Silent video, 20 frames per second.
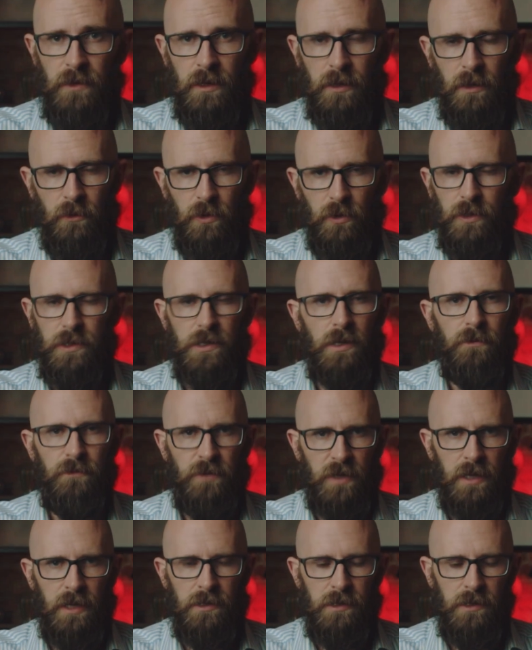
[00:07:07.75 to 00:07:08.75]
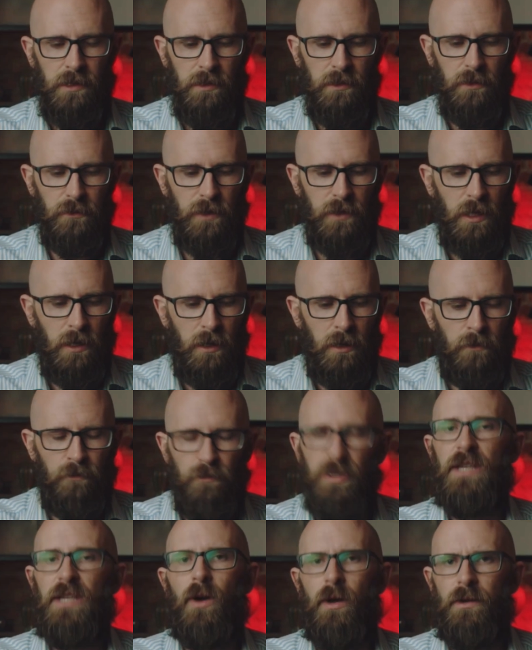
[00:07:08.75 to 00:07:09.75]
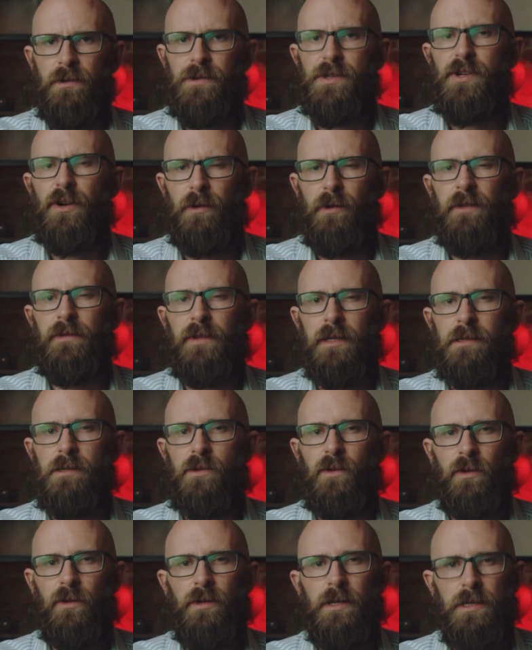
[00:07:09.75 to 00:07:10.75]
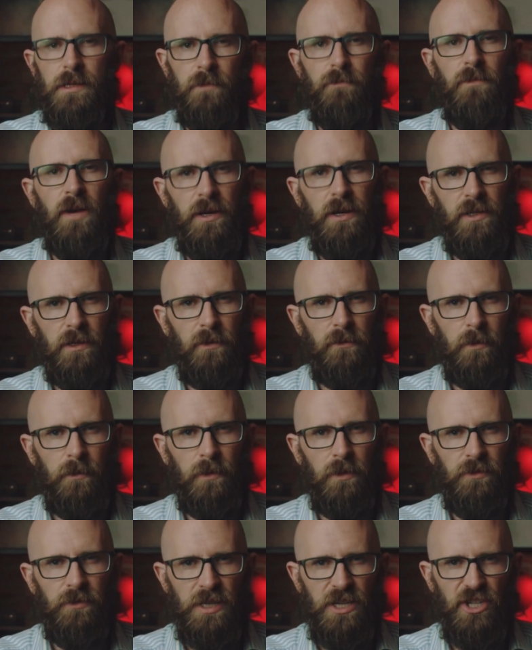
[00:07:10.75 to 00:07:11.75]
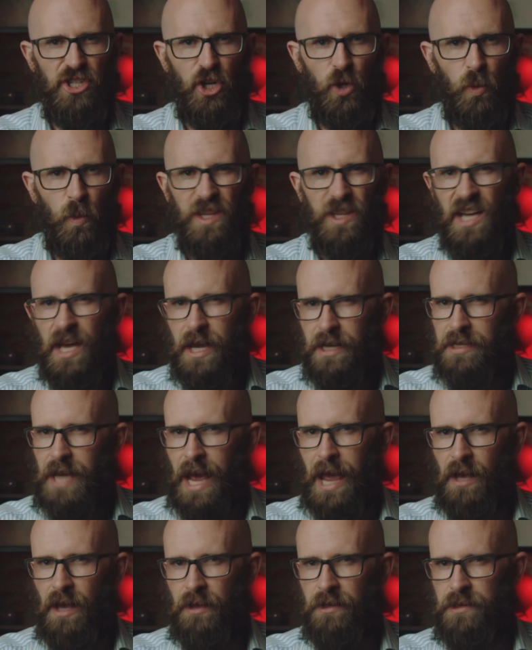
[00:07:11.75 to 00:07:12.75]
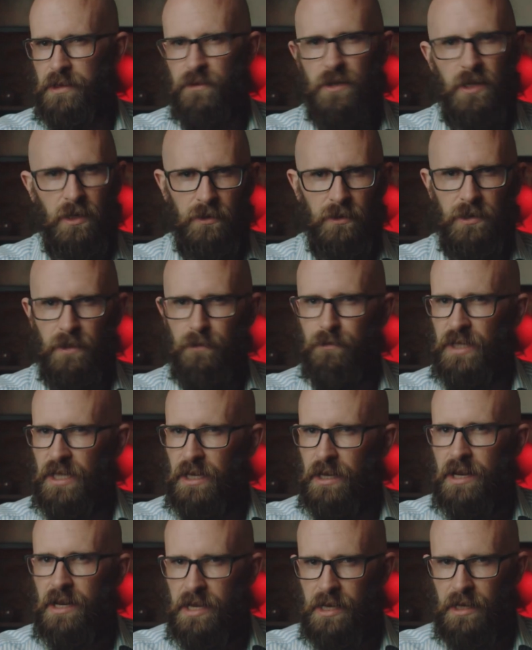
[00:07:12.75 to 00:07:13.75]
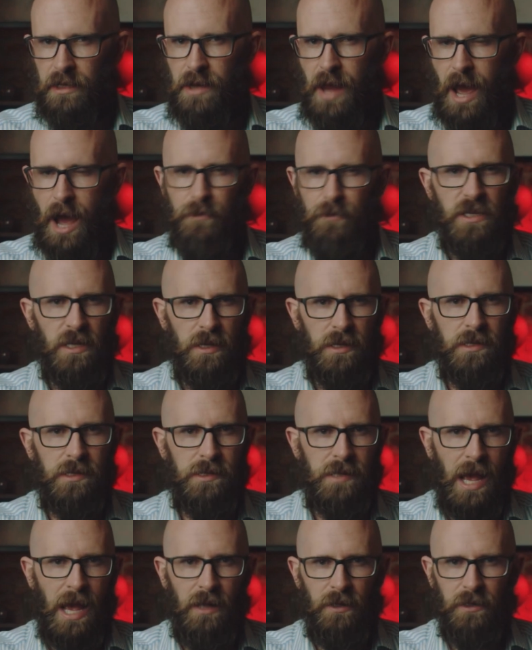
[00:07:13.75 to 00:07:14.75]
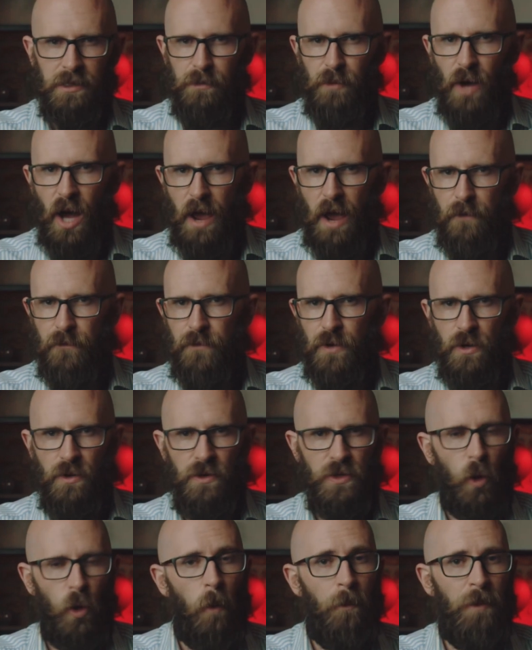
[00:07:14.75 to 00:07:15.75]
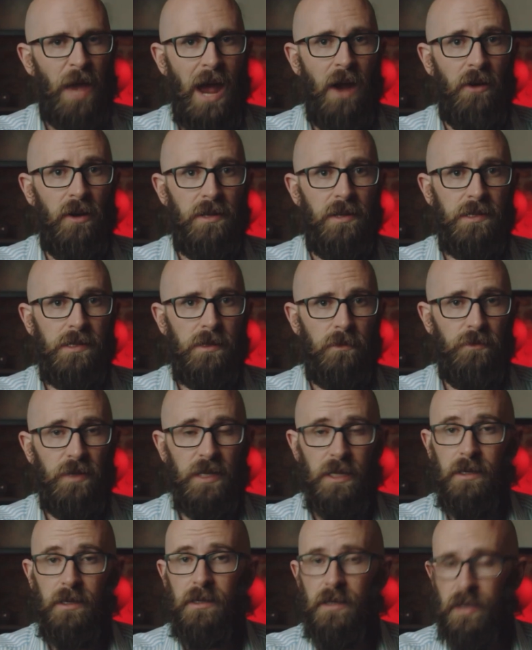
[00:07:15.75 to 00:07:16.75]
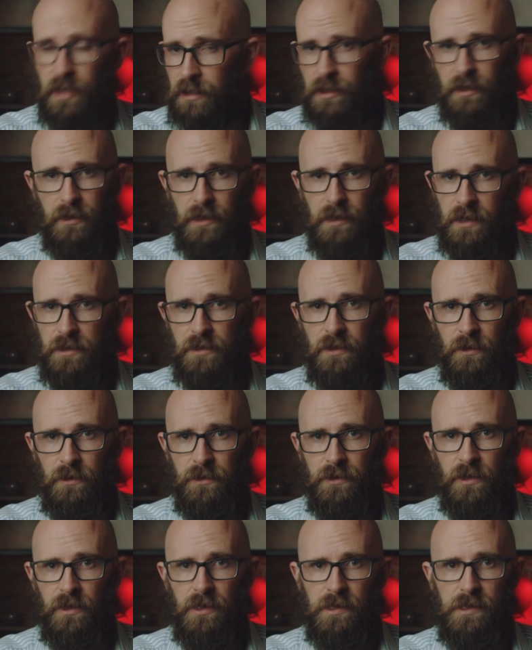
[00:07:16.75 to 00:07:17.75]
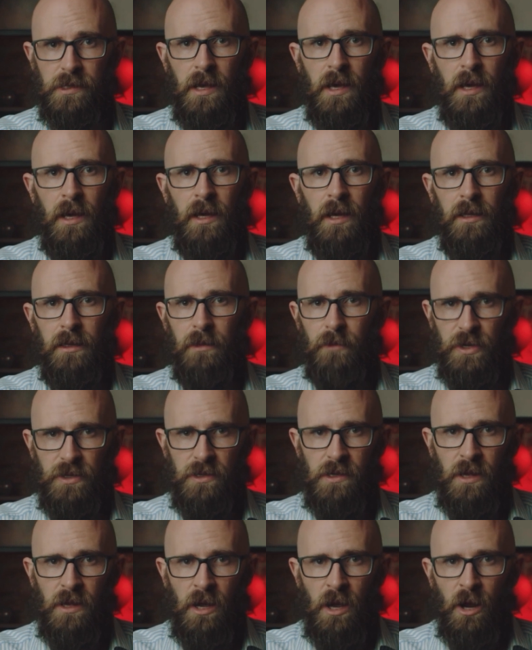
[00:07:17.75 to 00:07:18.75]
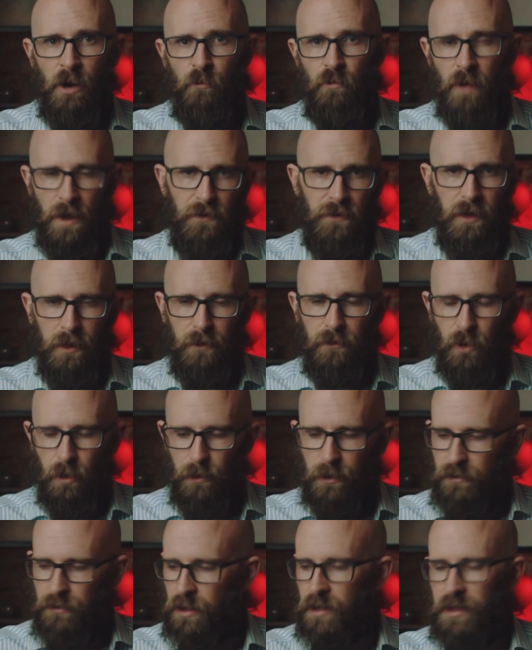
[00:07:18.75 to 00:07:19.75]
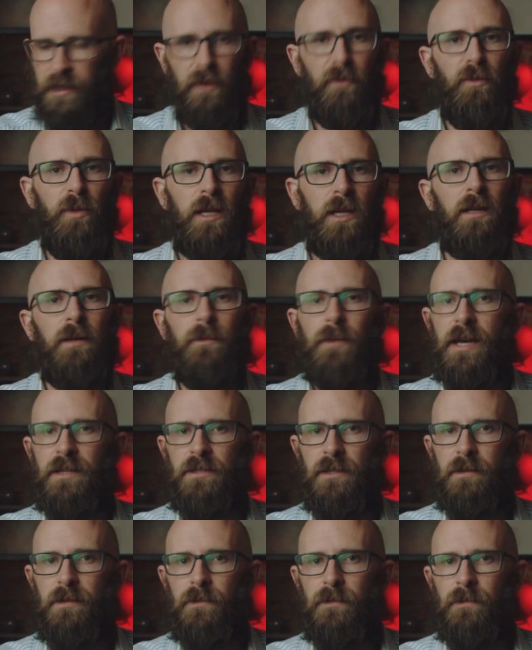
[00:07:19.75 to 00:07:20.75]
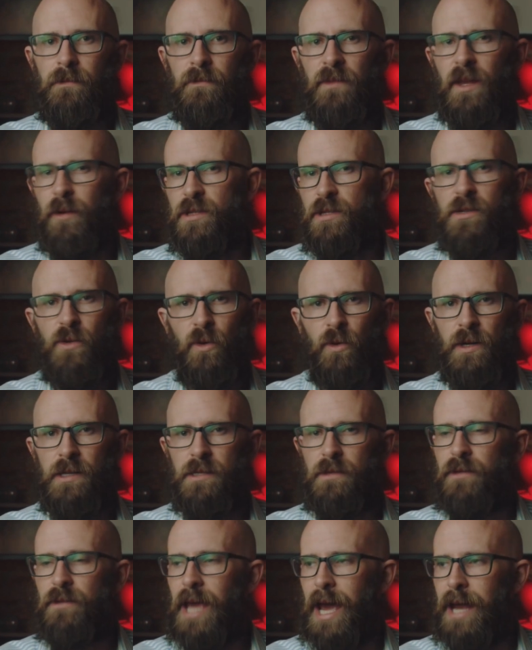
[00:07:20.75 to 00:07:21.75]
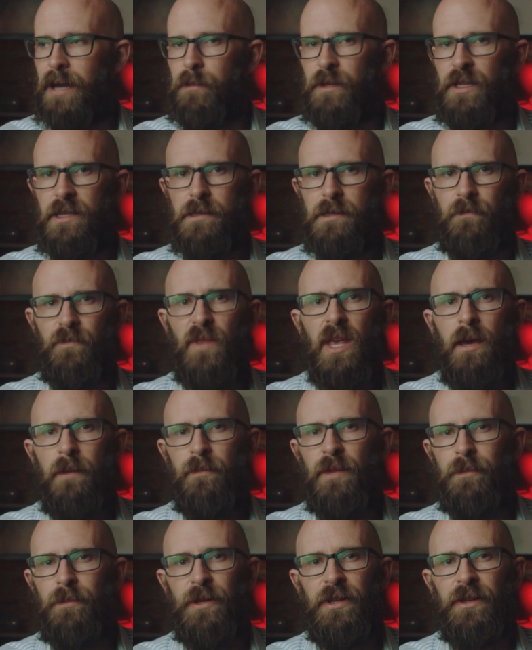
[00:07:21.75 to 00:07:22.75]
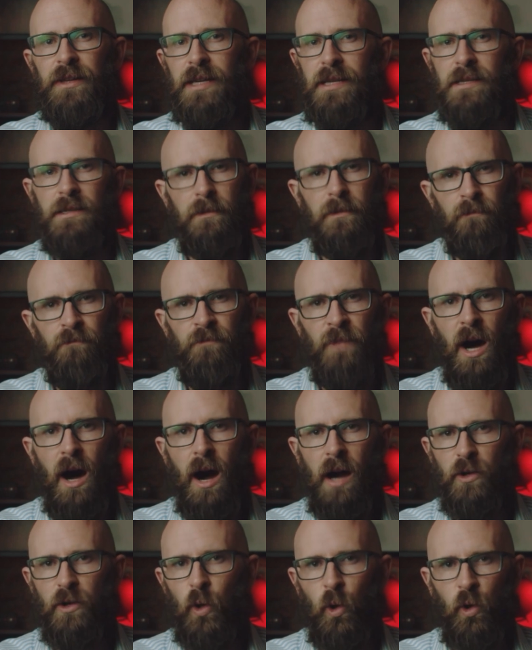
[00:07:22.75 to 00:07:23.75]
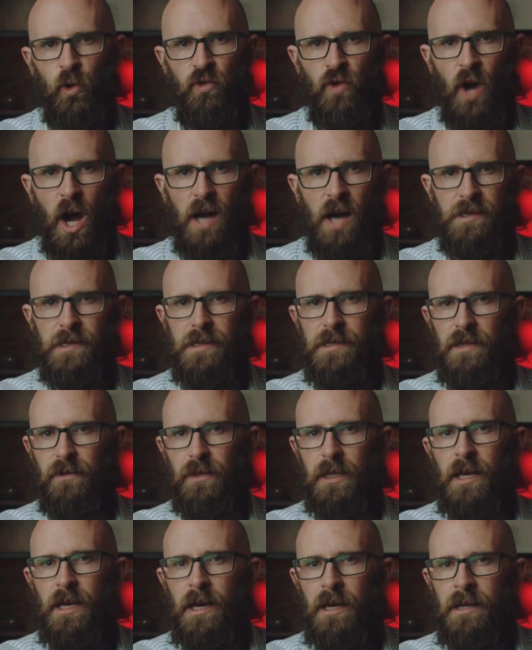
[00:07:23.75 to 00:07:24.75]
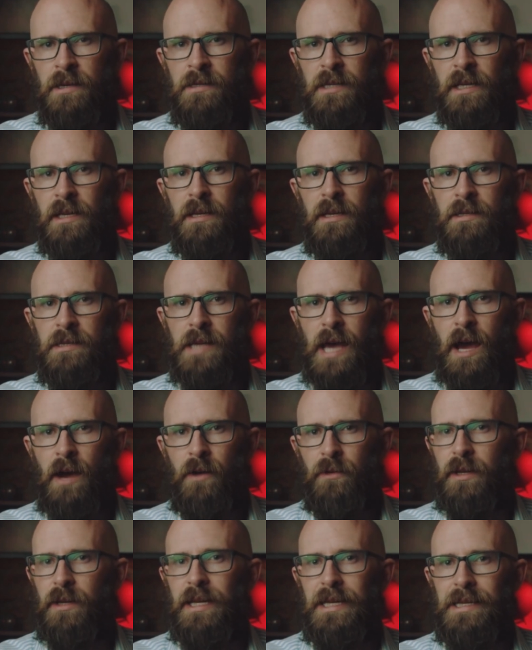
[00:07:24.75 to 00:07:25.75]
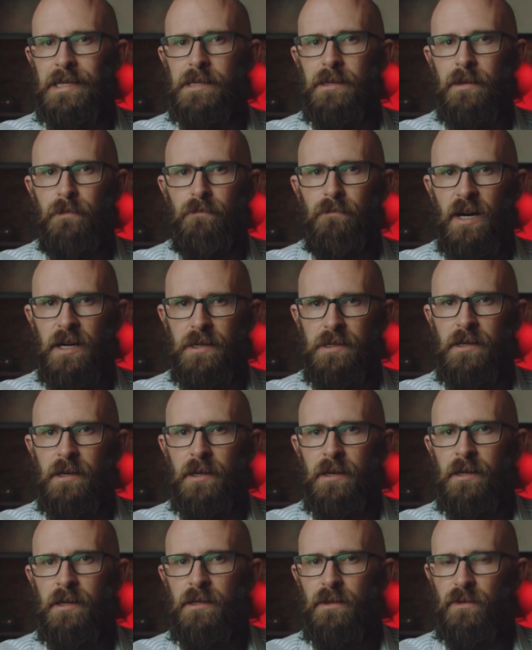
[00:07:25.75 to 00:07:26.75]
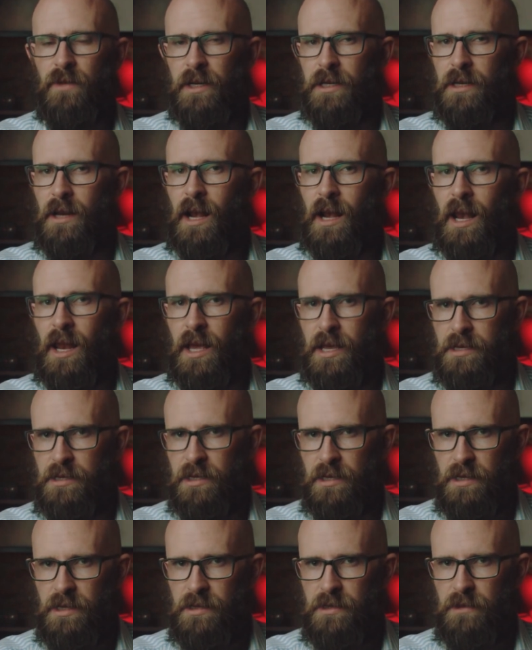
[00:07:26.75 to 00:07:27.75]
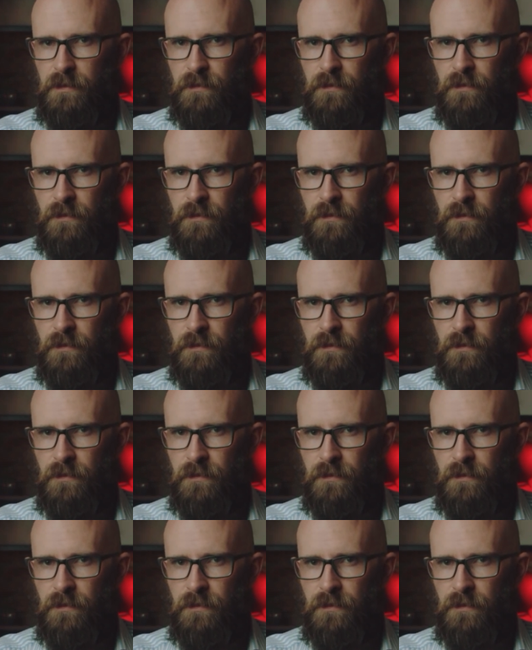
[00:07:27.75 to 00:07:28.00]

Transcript: There were also plenty of beyond horrific stories emerging from the region, with tales of children being kidnapped to sell to buy food, or parents simply killing their children as the most horrific form of relief we can imagine. There were stories of cannibalism, people eating bark or grass, and even digging down into the mud to find clay to eat.